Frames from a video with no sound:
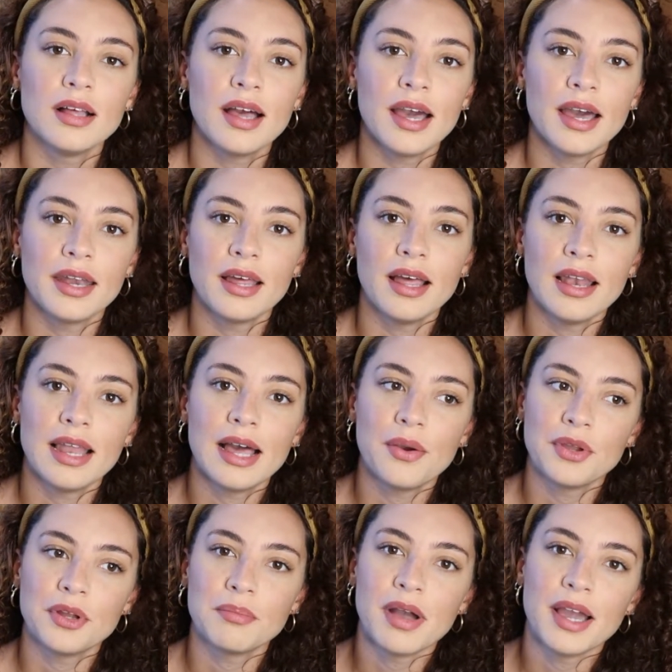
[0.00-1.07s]
and allow
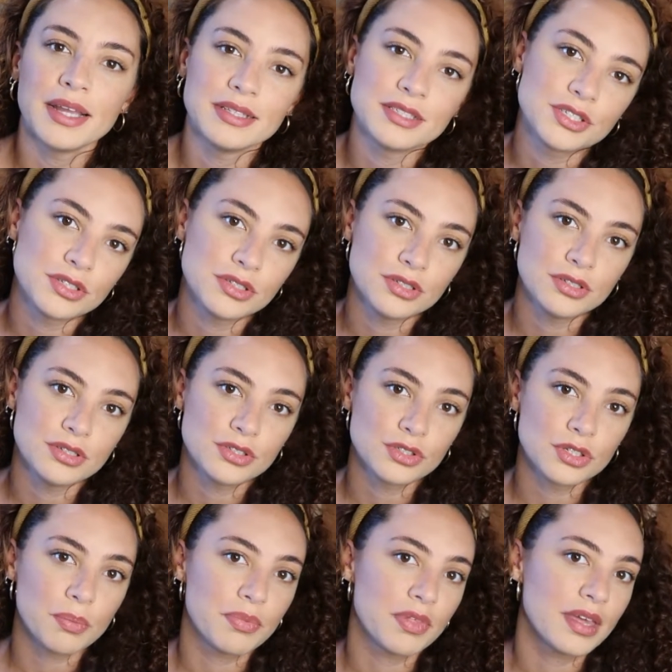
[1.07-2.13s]
your mind to
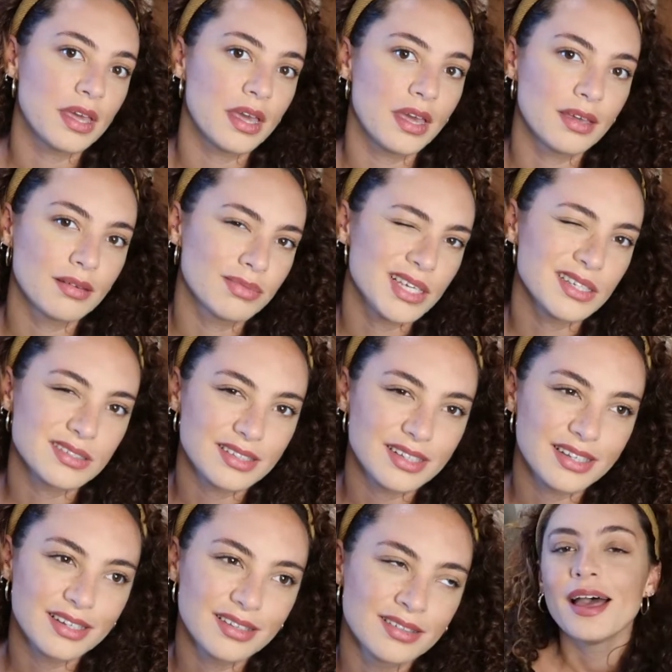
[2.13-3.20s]
stop thinking,
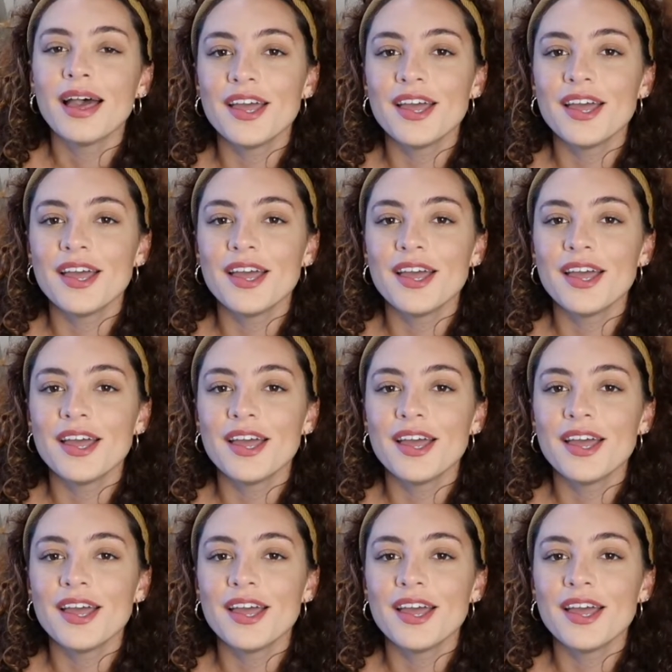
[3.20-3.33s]
basically.